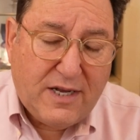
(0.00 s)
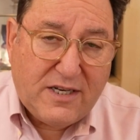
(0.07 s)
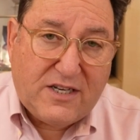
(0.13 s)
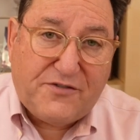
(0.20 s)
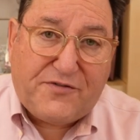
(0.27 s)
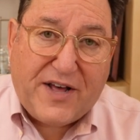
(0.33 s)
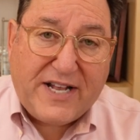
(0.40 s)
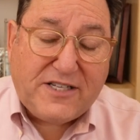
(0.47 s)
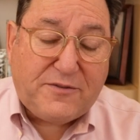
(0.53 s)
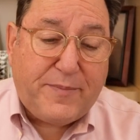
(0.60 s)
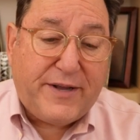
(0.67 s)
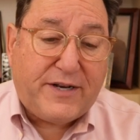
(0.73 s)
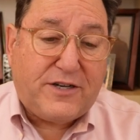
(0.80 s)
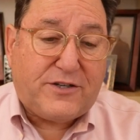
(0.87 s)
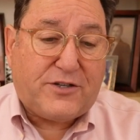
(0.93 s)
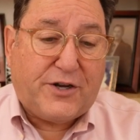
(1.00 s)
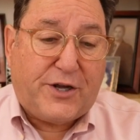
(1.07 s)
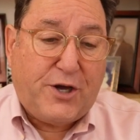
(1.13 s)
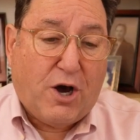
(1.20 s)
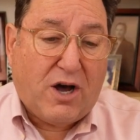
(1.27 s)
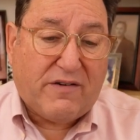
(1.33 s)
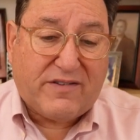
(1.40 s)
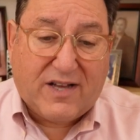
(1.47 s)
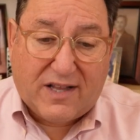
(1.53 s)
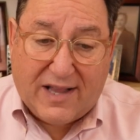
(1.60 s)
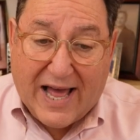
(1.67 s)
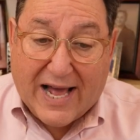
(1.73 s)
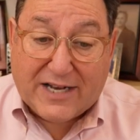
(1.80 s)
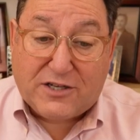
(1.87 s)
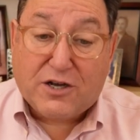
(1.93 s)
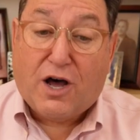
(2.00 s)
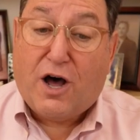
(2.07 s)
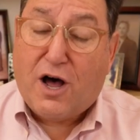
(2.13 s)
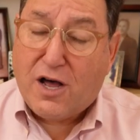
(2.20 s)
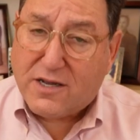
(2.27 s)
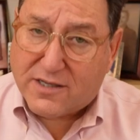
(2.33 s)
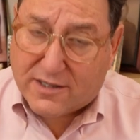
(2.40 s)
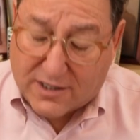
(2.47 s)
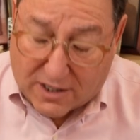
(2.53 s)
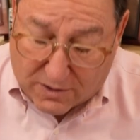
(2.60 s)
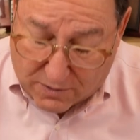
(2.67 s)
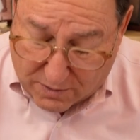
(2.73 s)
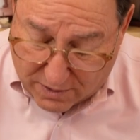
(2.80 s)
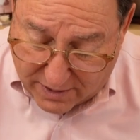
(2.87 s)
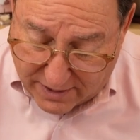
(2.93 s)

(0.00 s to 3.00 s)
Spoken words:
Defense Minister Yoav Gallant also